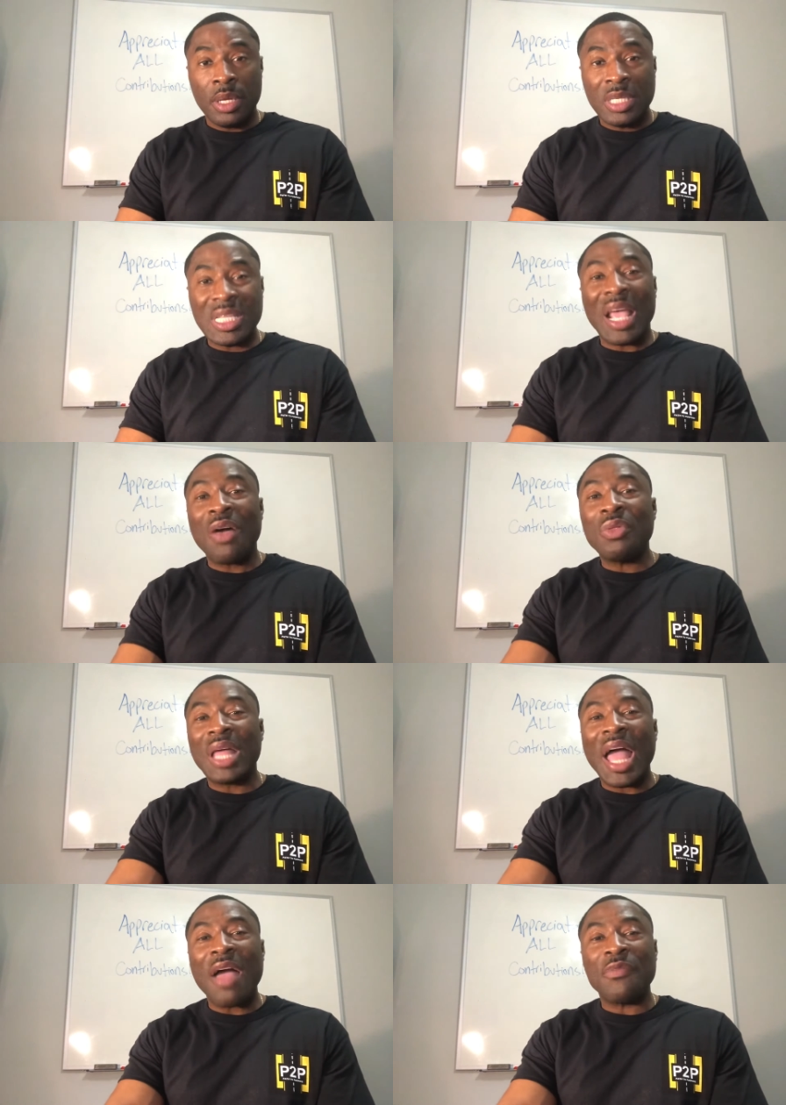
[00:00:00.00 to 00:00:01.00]
Say all they
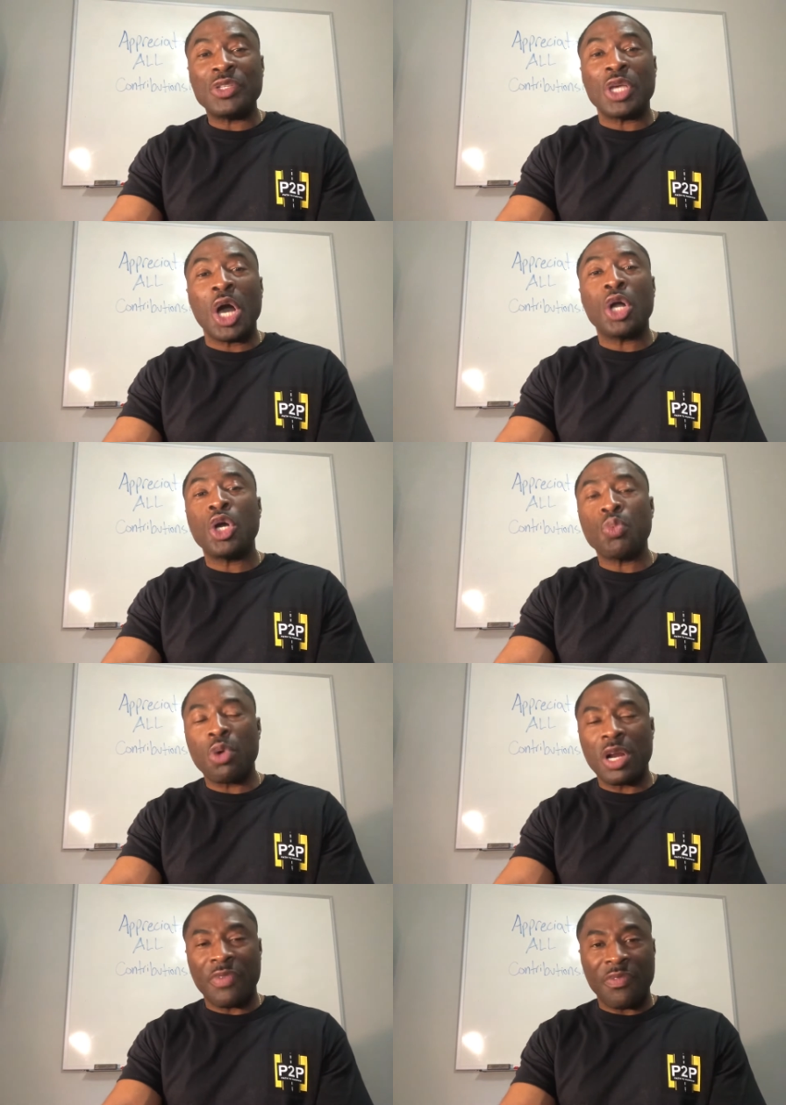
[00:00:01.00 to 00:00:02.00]
have is a good
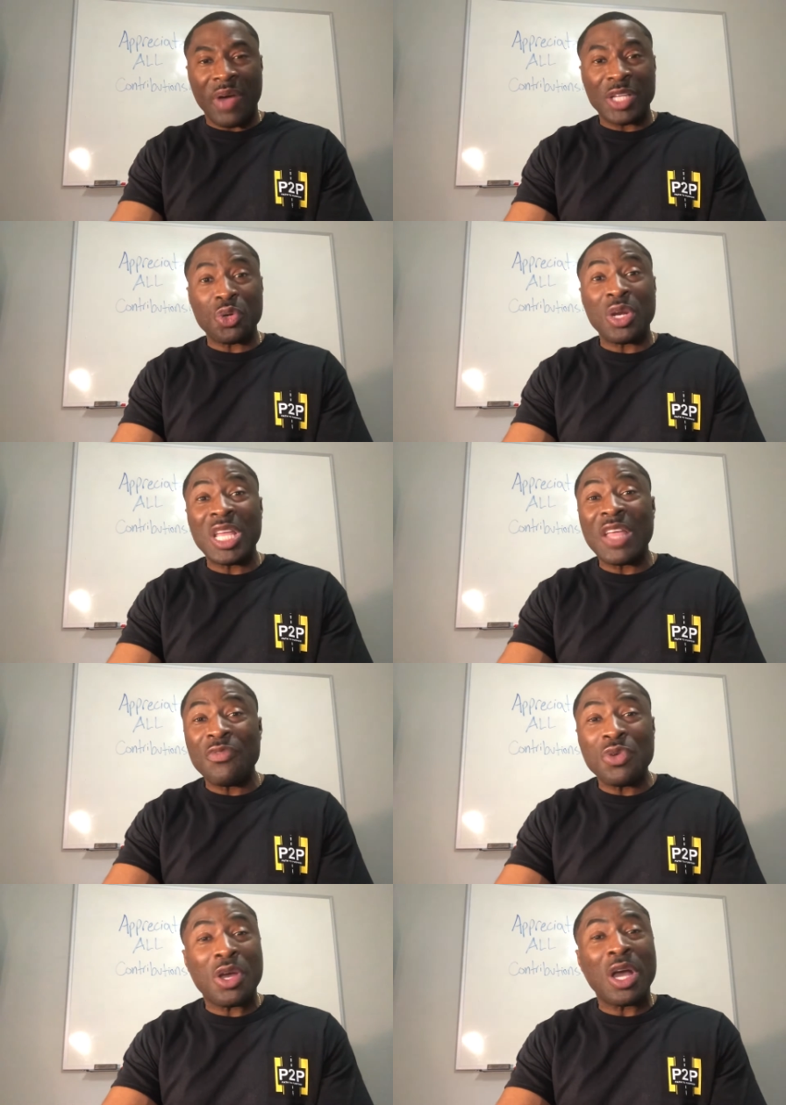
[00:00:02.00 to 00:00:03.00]
word of advice, or they give
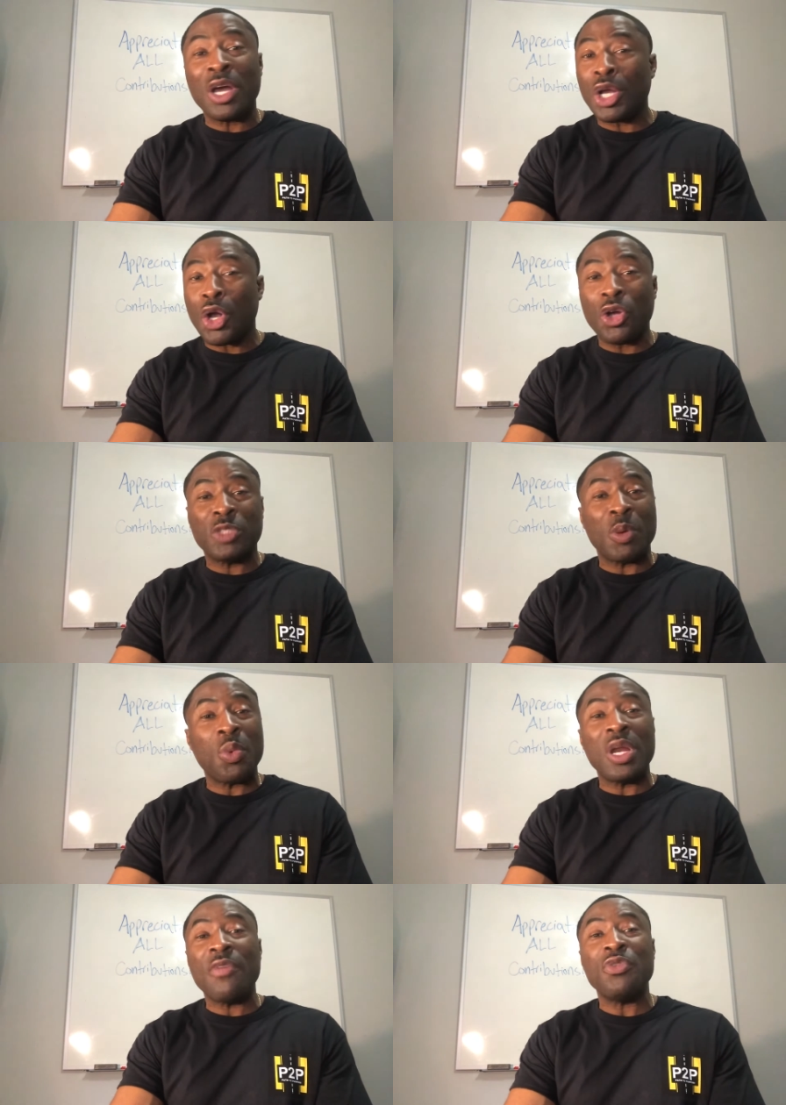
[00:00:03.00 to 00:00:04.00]
you encouragement
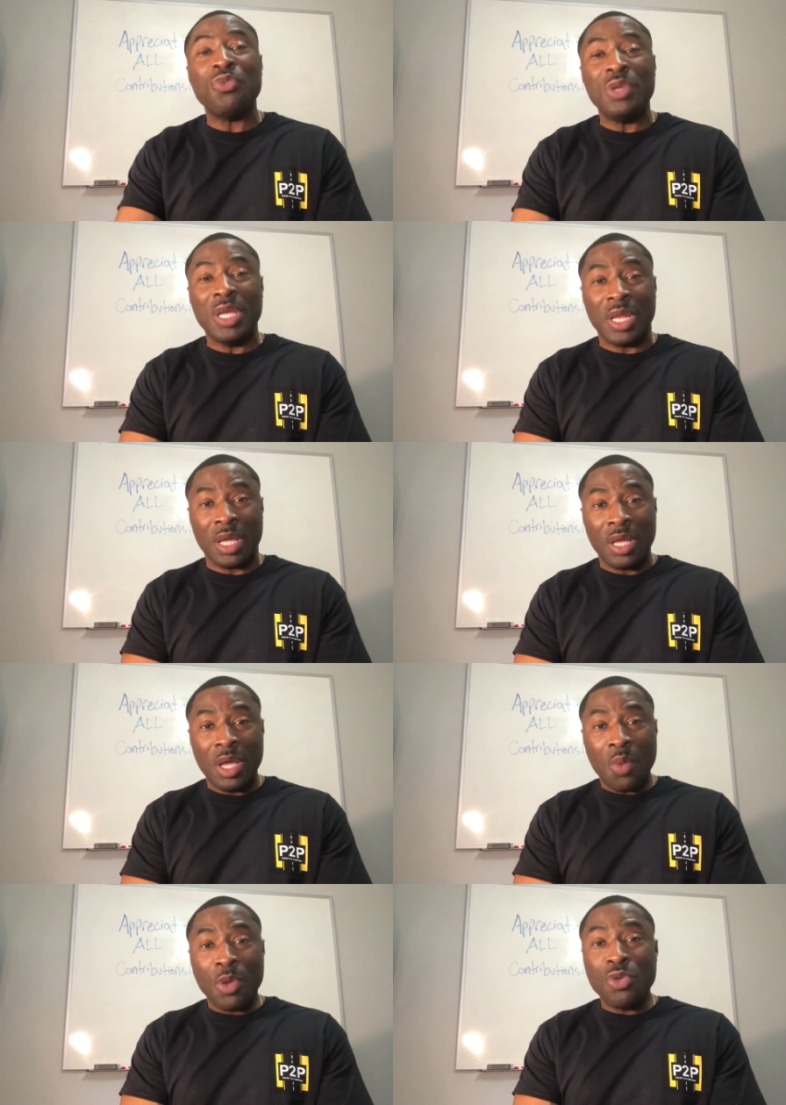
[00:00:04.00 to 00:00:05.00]
whenever you need it.
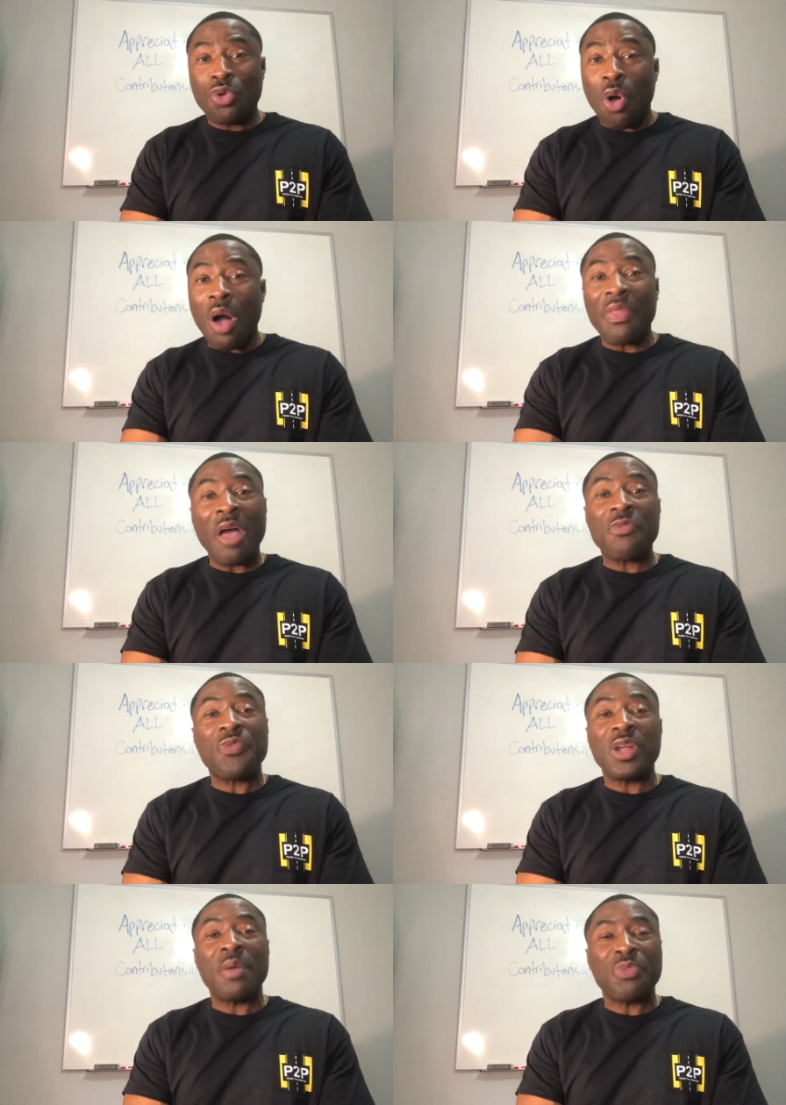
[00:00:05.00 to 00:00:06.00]
When you call that
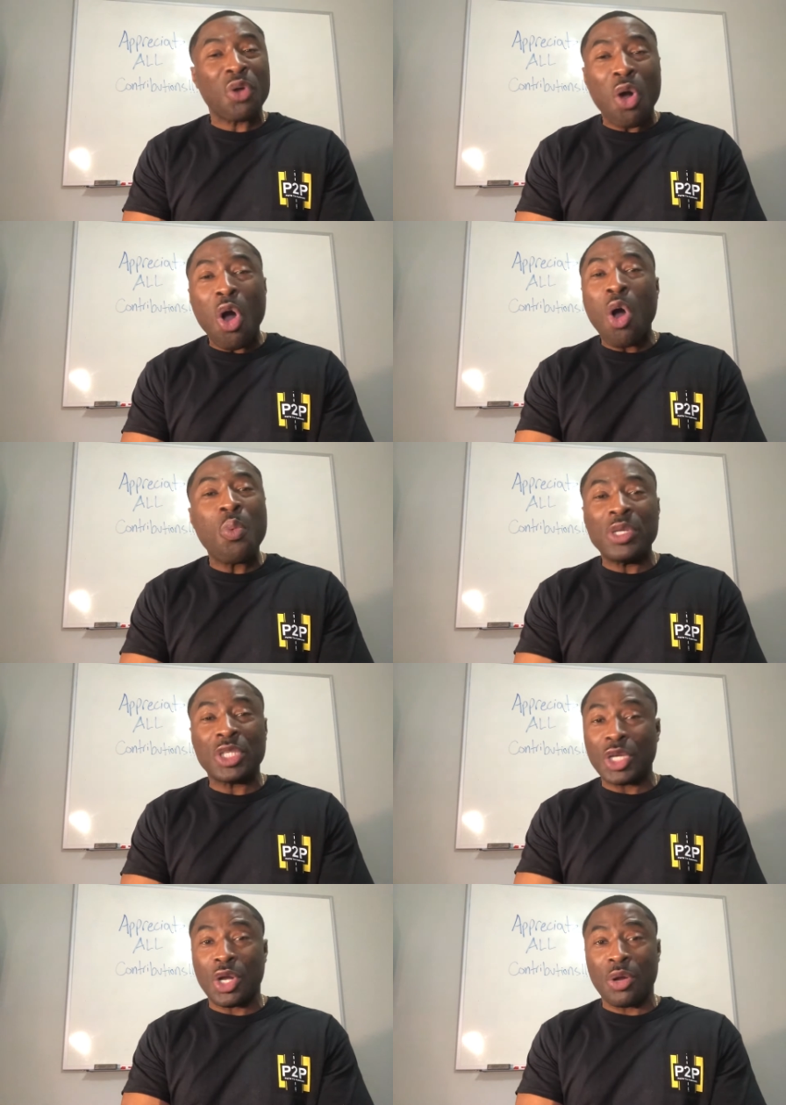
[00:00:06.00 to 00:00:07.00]
friend up, they're always
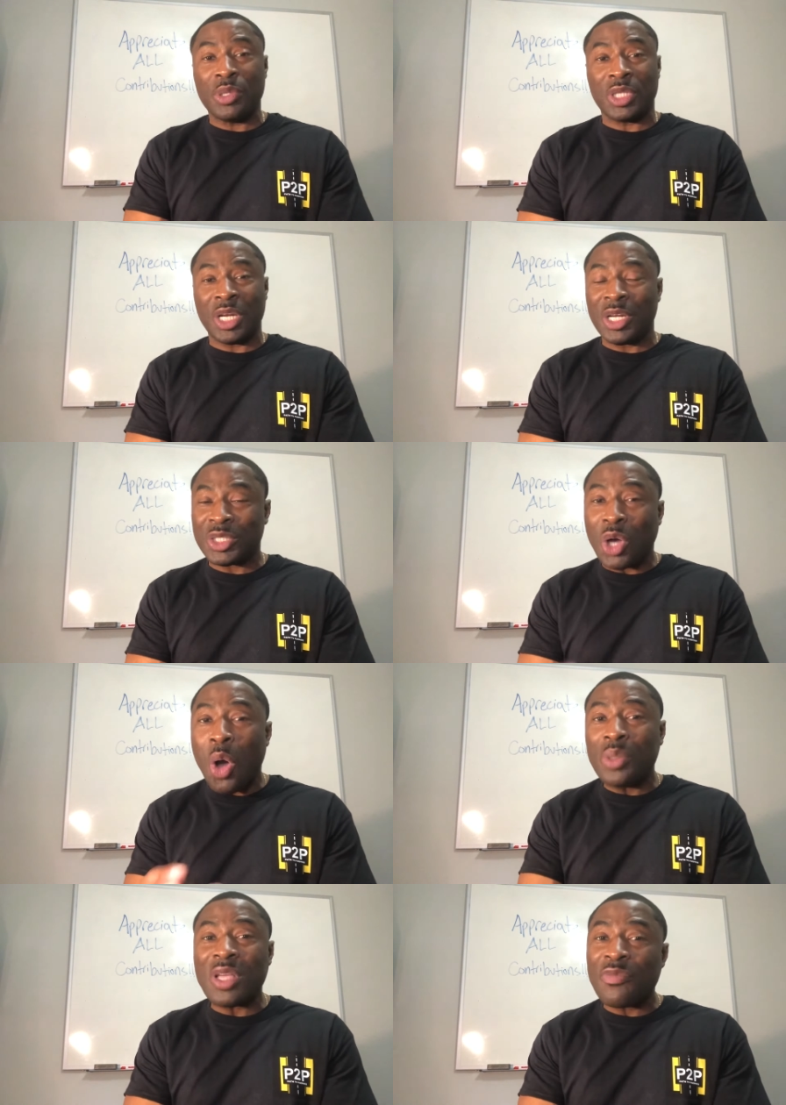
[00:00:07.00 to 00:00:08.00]
encouraging. They just
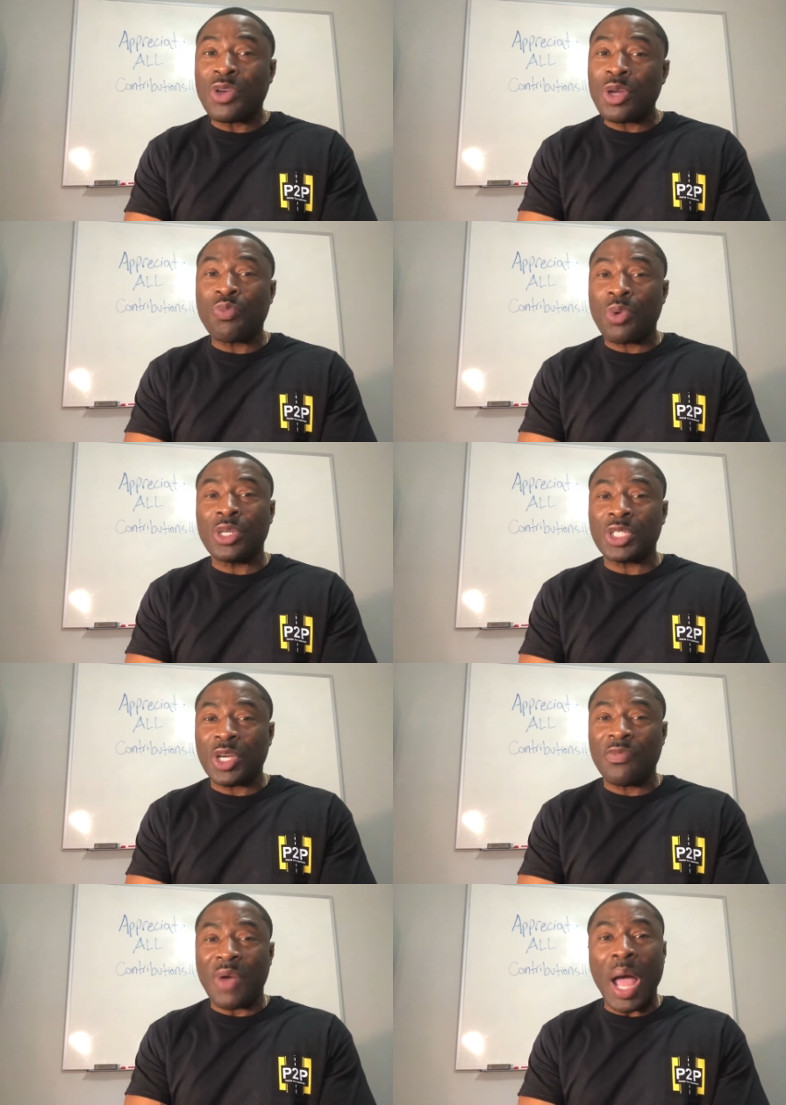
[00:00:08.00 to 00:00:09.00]
always have good words and
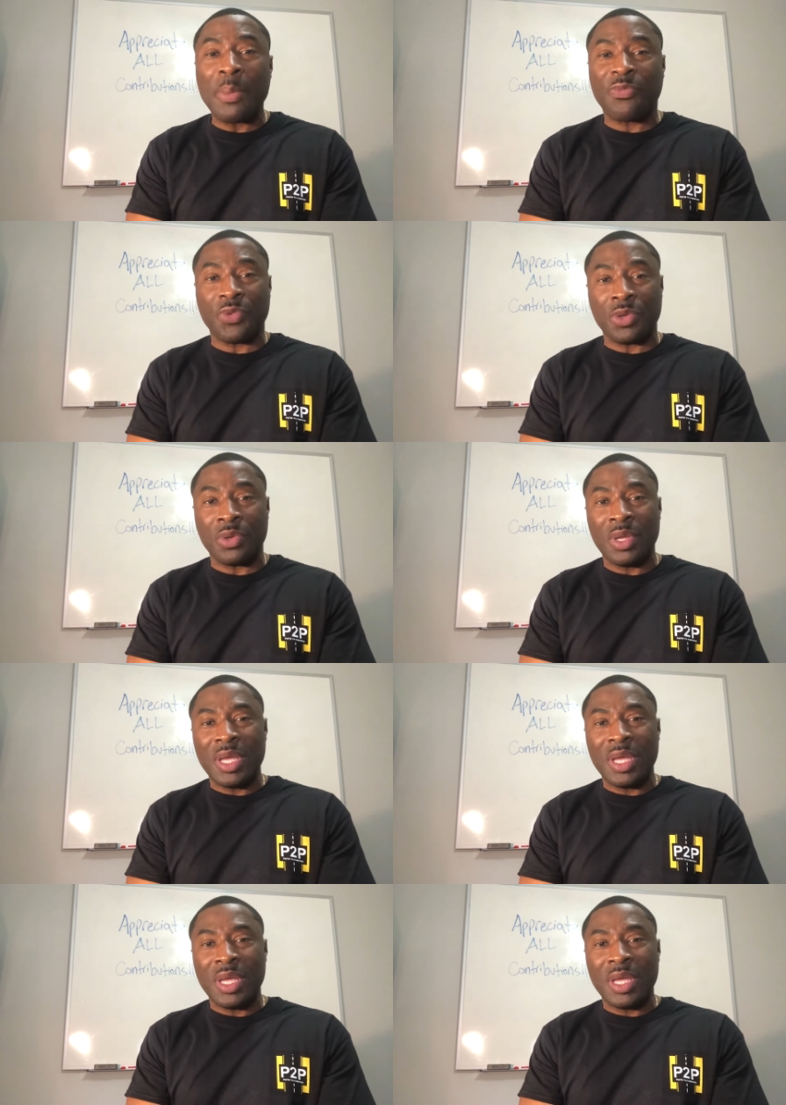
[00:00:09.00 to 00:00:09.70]
good vibes for you.